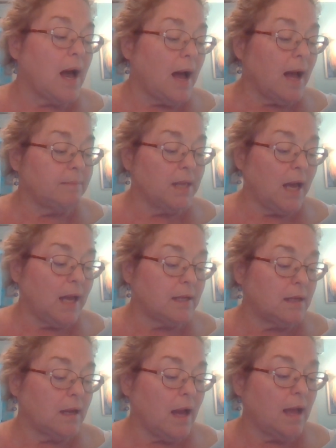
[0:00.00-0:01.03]
I'm not
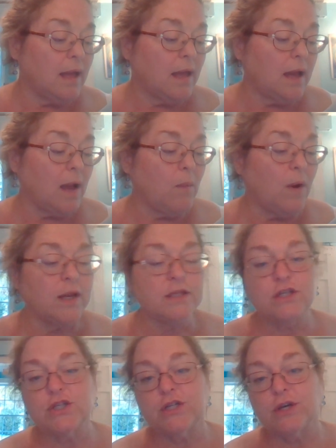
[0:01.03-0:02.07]
I, I wanted
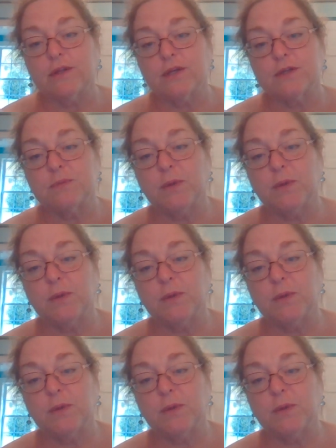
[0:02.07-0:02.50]
to share this